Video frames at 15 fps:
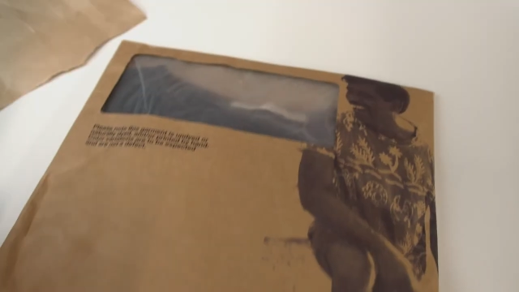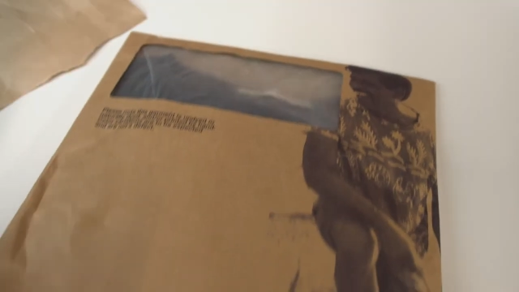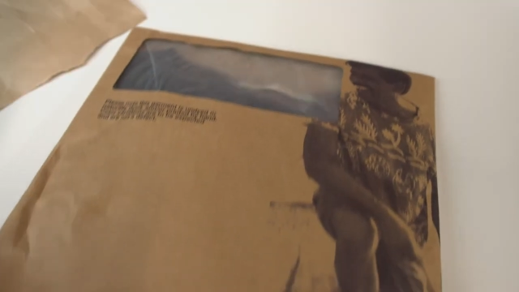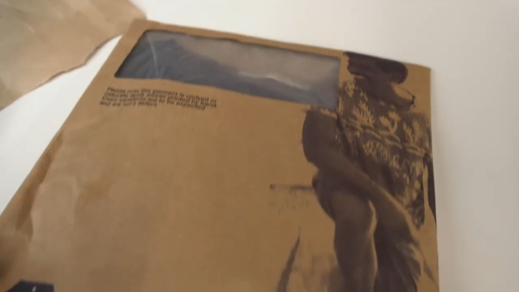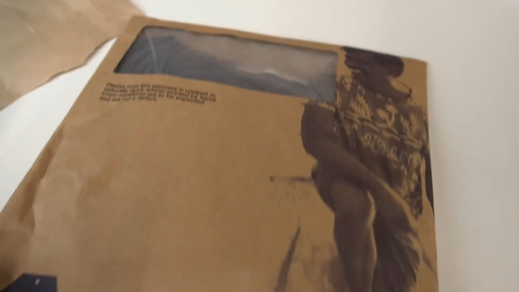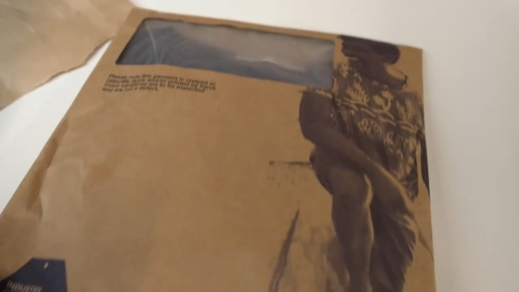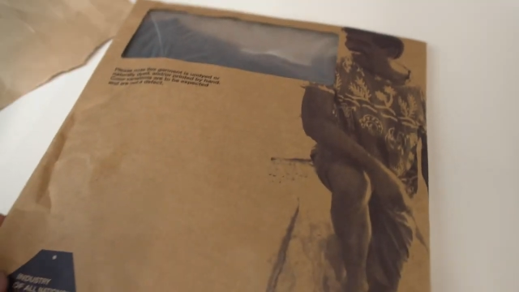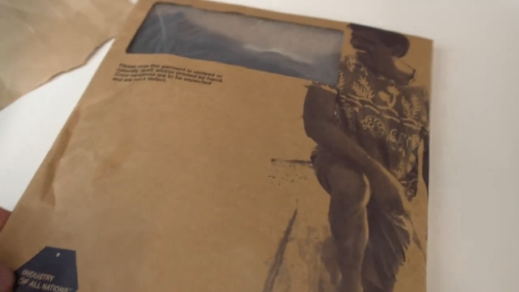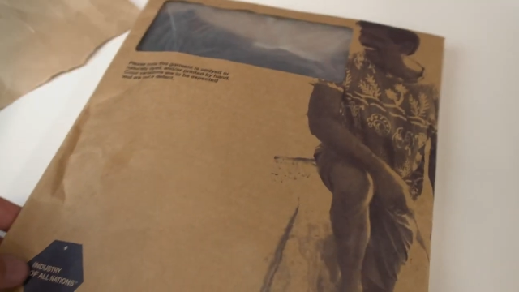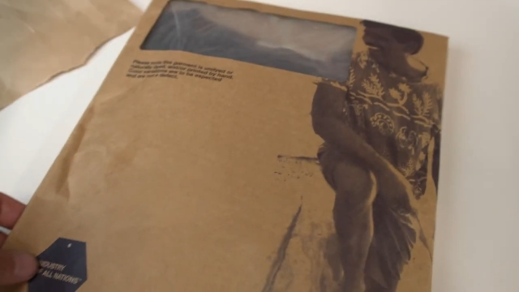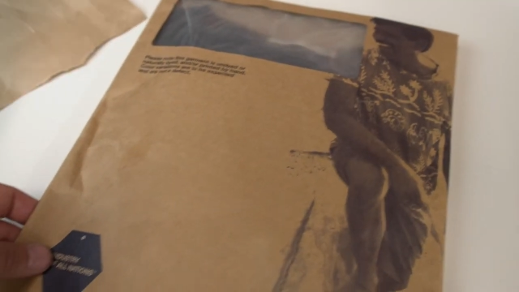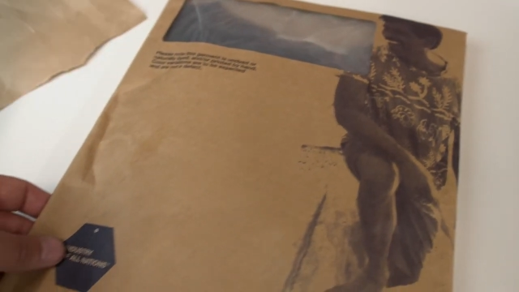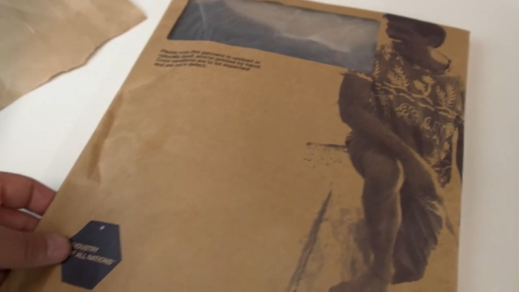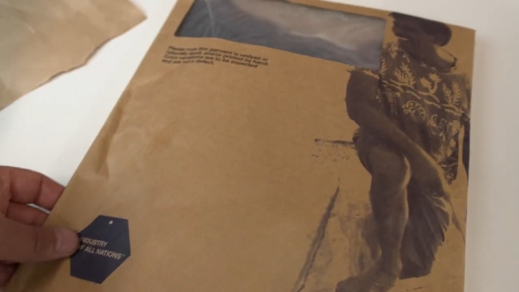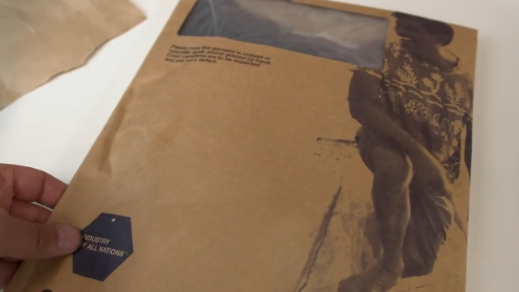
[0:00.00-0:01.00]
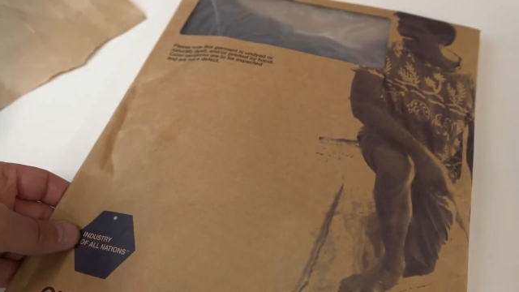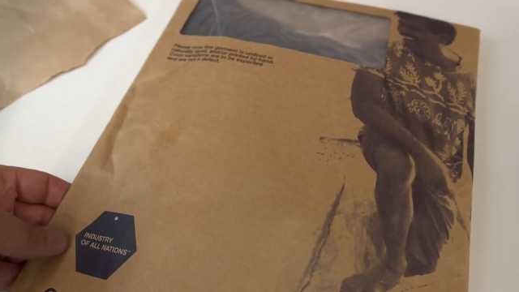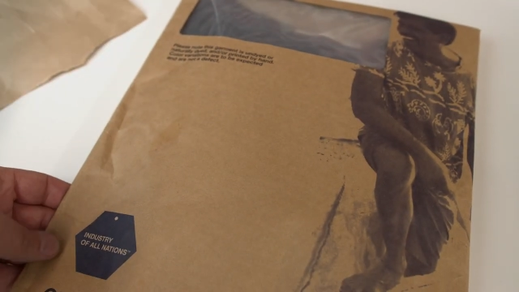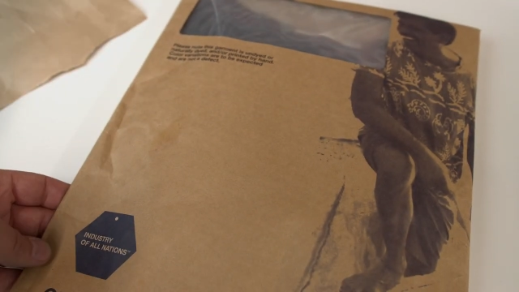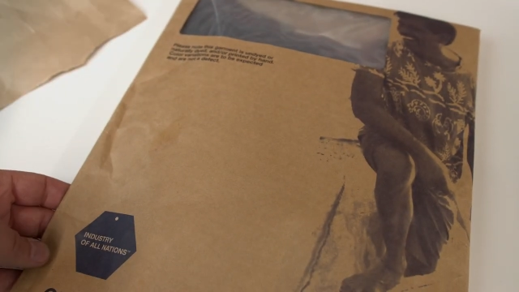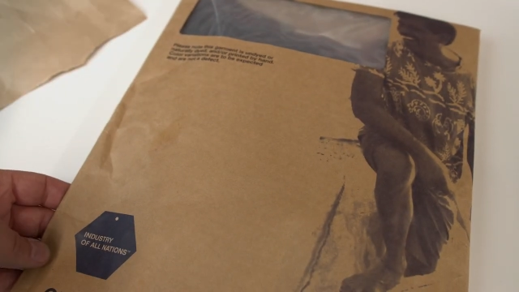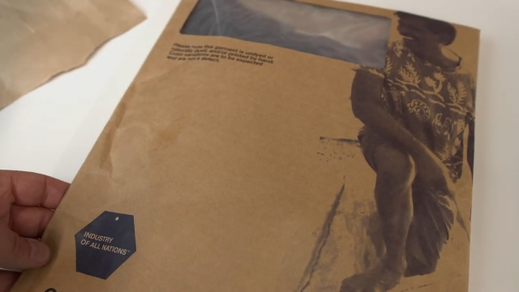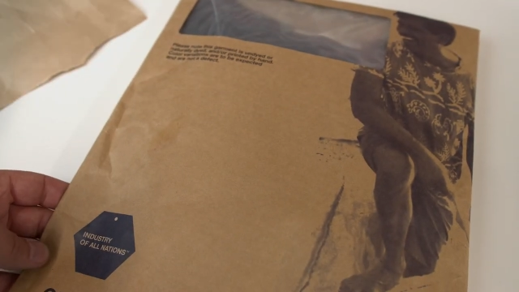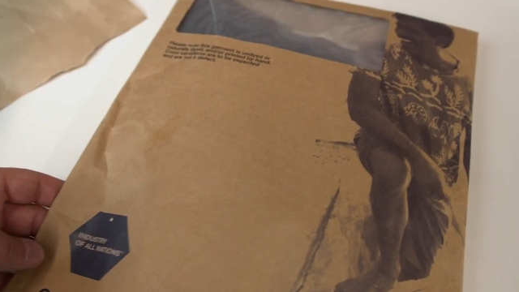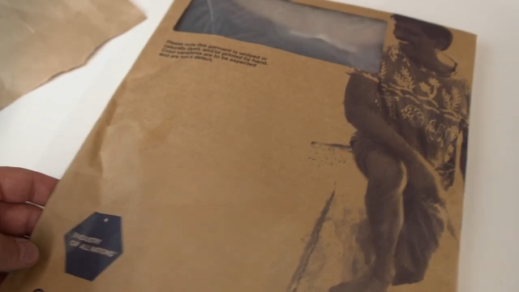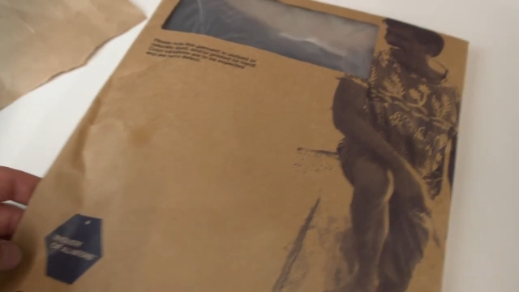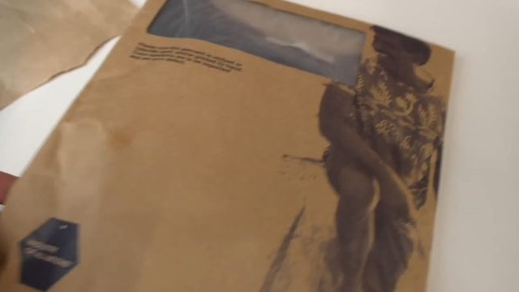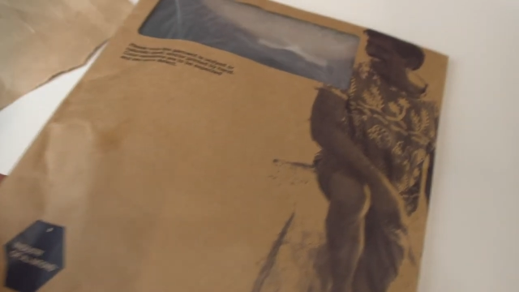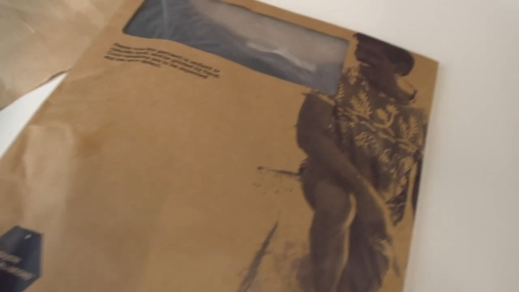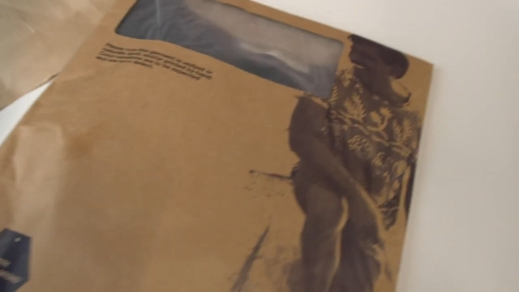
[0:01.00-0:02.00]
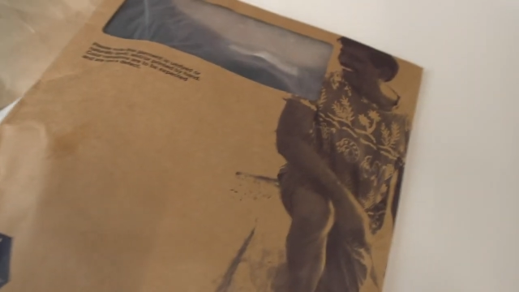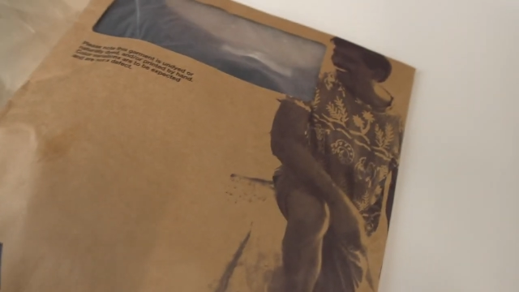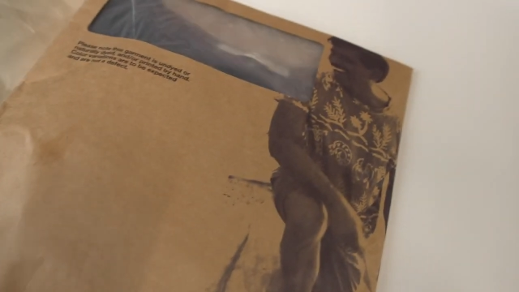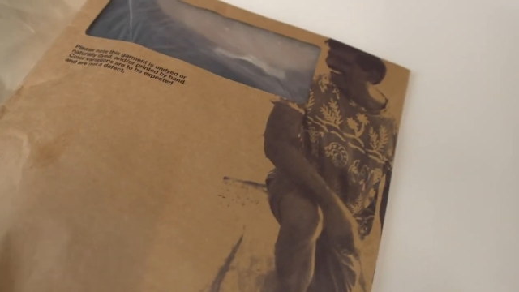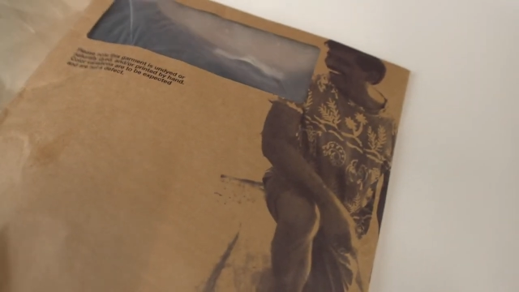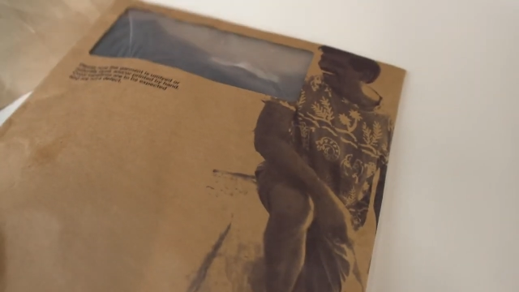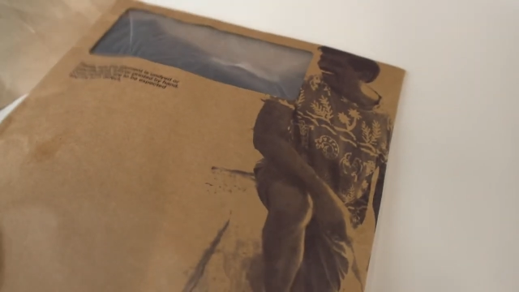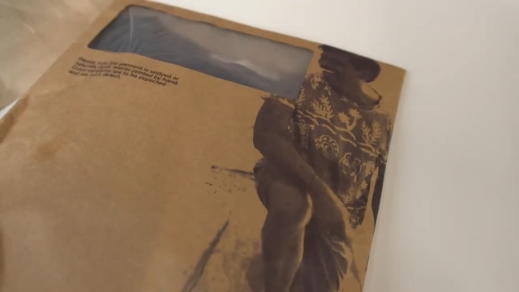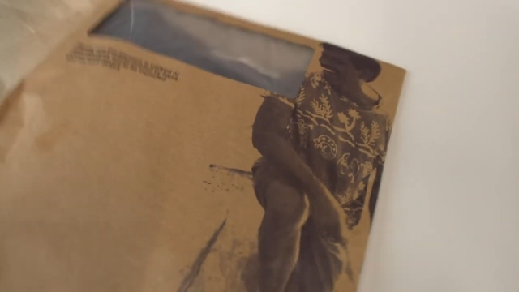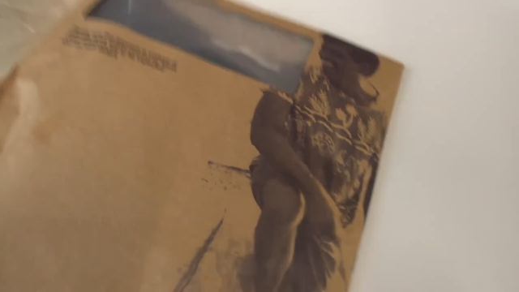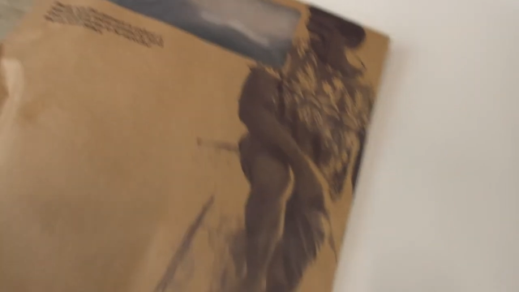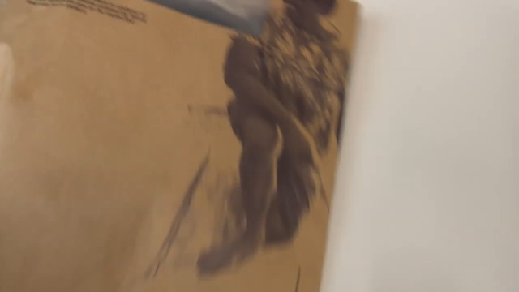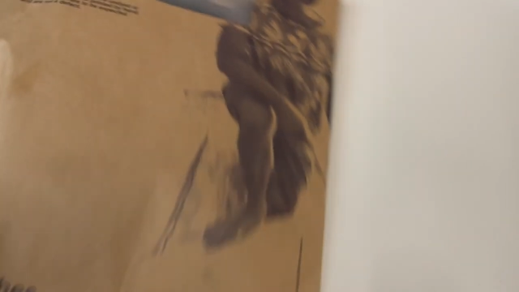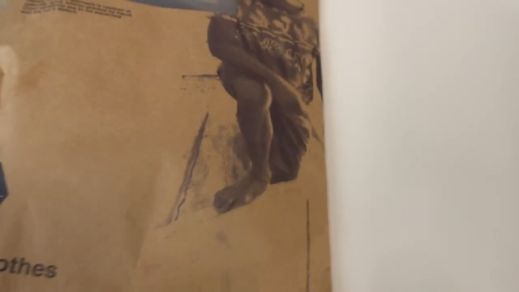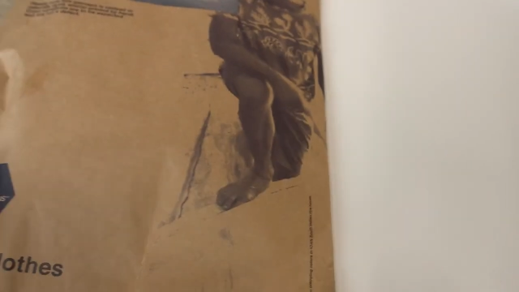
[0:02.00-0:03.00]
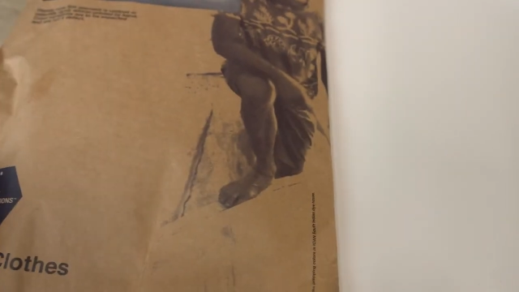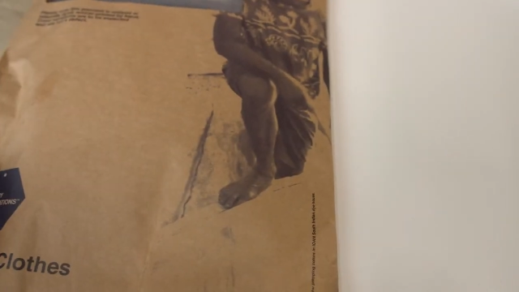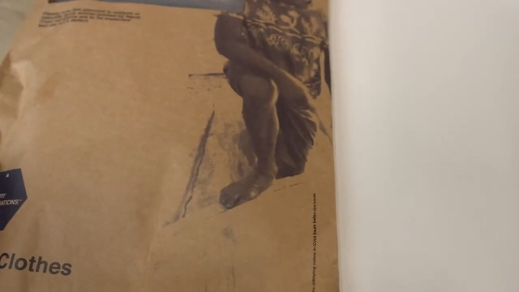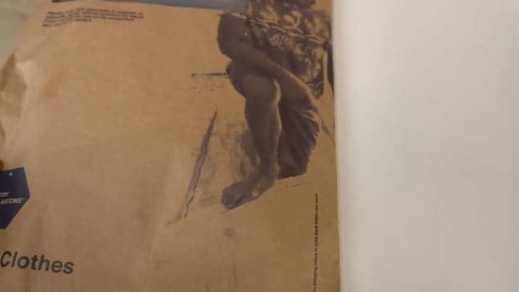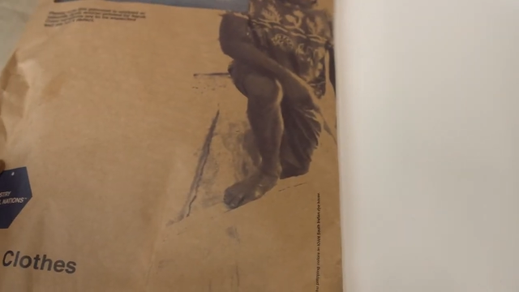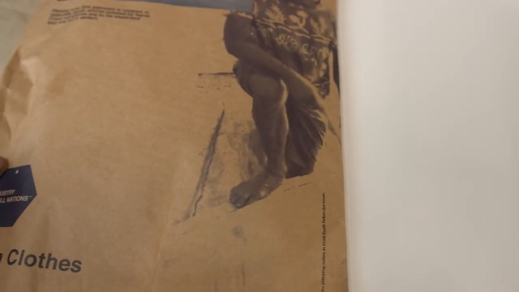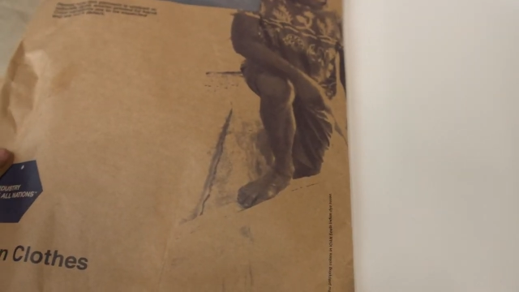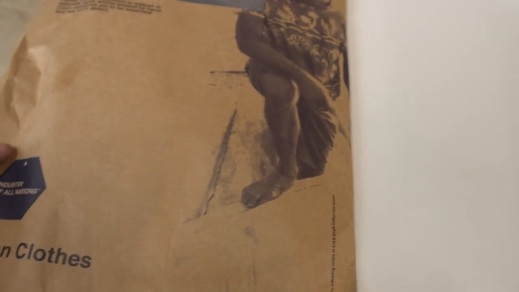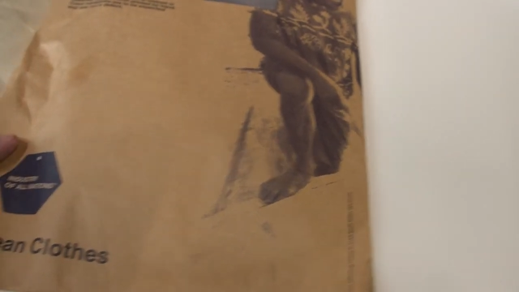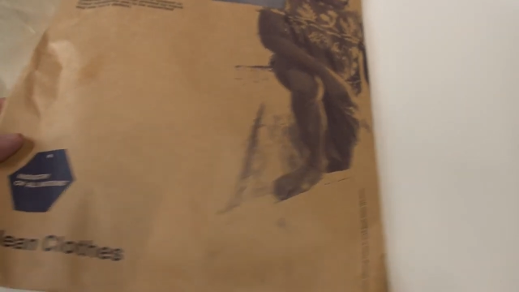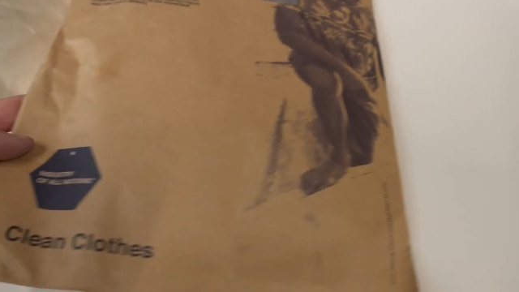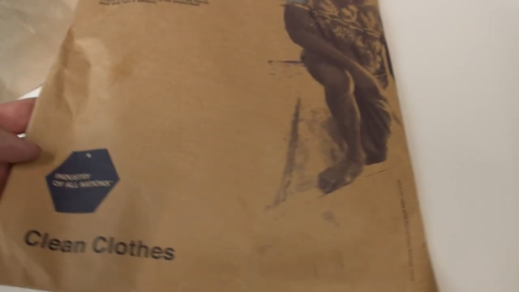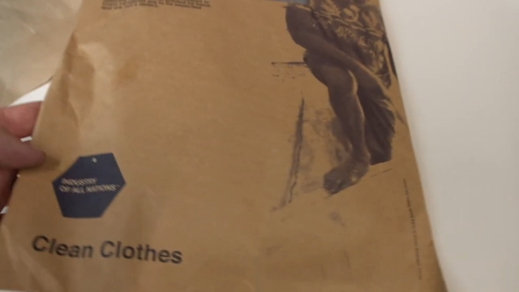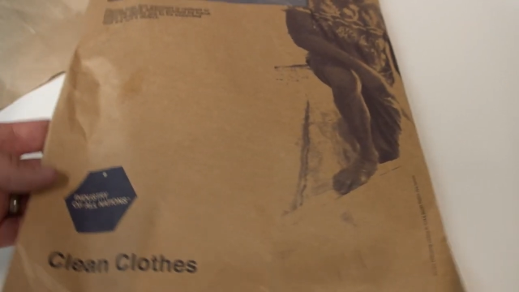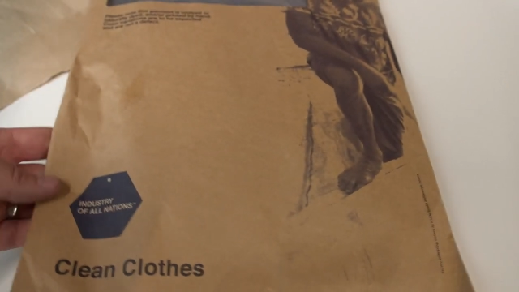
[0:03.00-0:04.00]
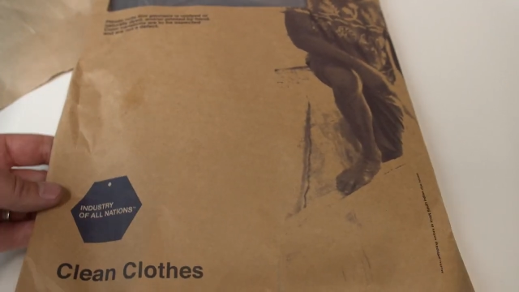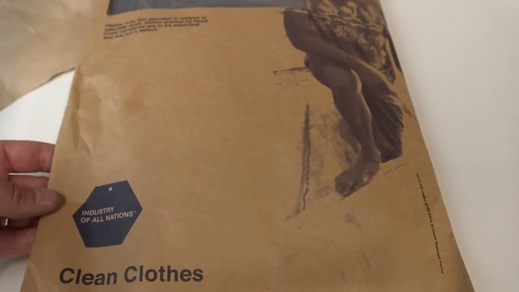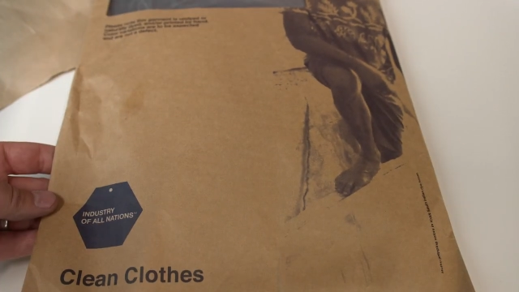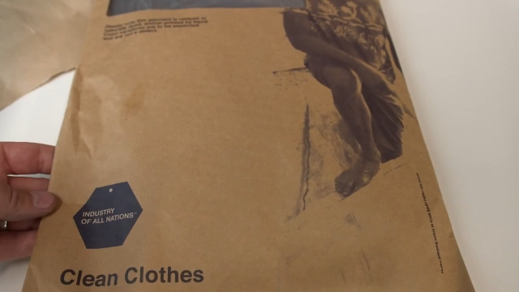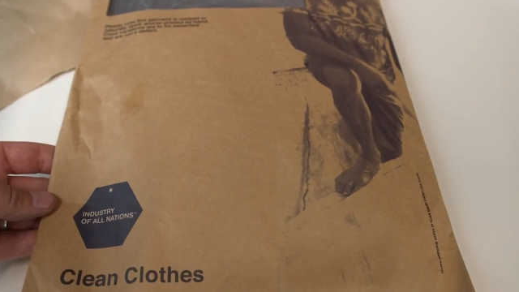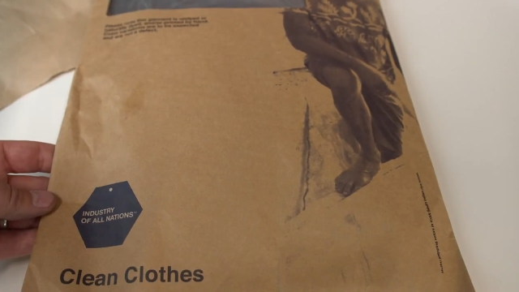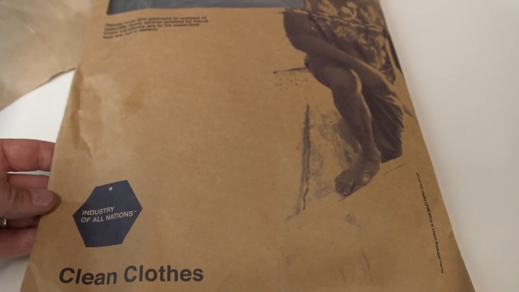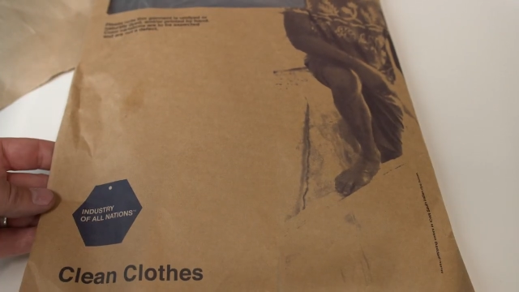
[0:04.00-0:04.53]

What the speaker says: Nobody's mouth can be seen.